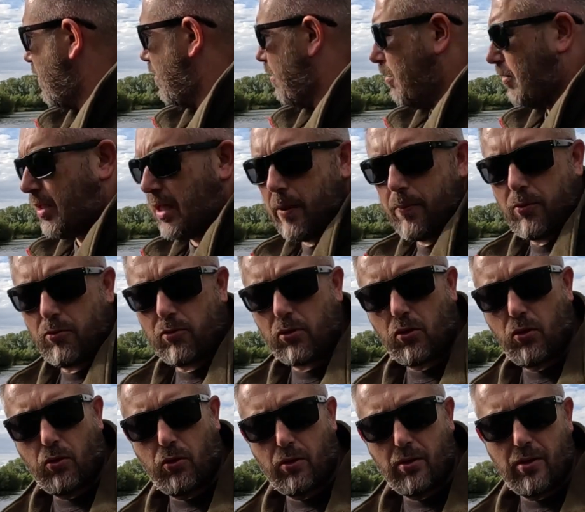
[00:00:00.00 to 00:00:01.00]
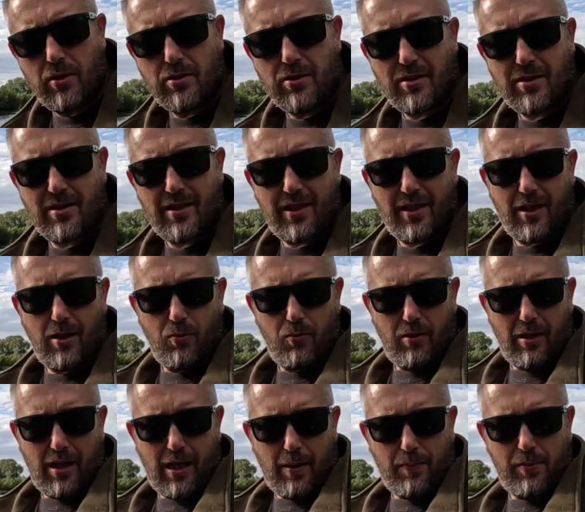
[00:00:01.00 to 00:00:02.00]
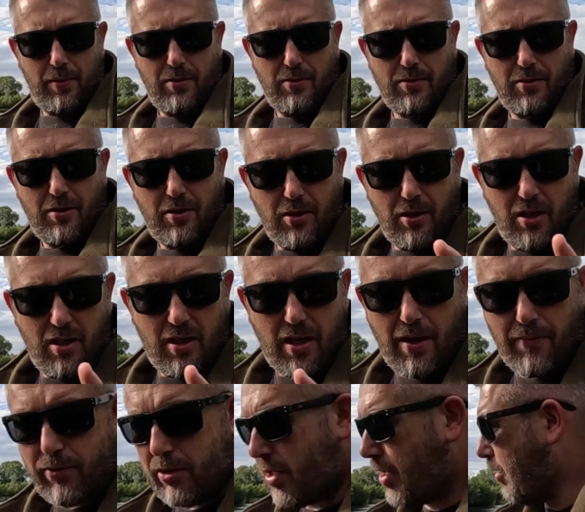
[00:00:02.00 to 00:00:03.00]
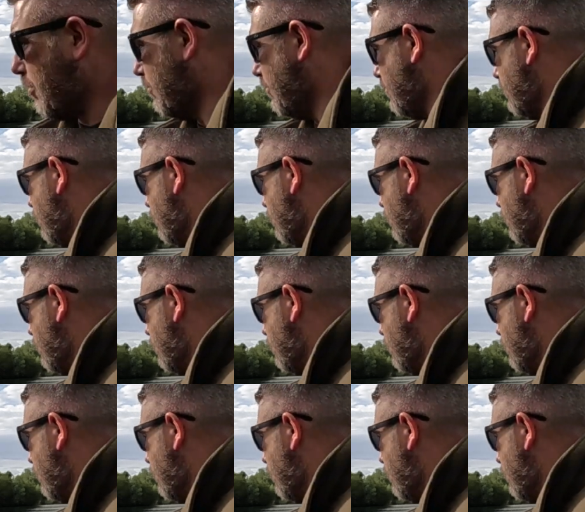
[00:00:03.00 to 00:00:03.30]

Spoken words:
I'll keep it recording and see what happens. You never know.